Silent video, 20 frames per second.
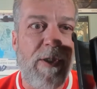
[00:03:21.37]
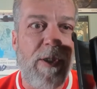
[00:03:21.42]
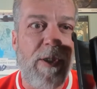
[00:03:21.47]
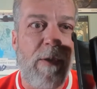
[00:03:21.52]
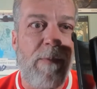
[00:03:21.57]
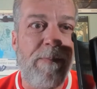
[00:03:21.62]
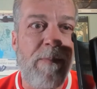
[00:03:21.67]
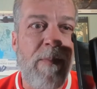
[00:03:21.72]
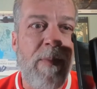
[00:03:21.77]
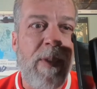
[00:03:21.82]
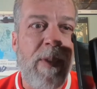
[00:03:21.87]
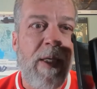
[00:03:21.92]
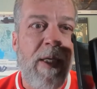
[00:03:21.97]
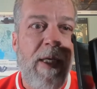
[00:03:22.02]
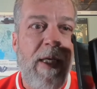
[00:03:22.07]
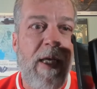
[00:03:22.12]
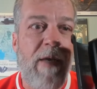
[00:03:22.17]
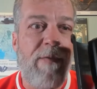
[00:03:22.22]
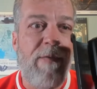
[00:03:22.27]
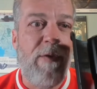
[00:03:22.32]
So
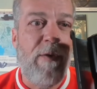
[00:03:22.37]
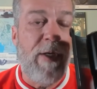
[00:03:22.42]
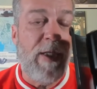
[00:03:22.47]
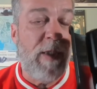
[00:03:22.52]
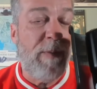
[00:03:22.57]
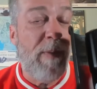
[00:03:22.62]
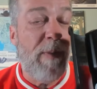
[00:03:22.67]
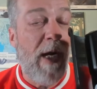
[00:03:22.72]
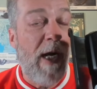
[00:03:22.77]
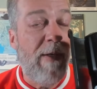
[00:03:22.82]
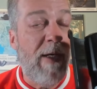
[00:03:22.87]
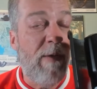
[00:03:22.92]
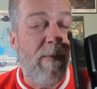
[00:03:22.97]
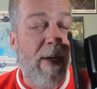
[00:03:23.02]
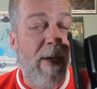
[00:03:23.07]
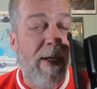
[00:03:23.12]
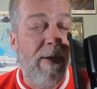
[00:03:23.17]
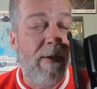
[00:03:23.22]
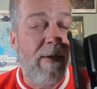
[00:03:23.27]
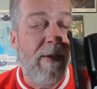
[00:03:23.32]
if you're an aspiring
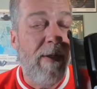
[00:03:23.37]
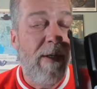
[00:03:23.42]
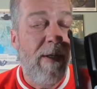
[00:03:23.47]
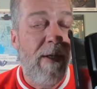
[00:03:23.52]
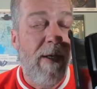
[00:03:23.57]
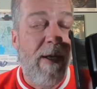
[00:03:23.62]
writer,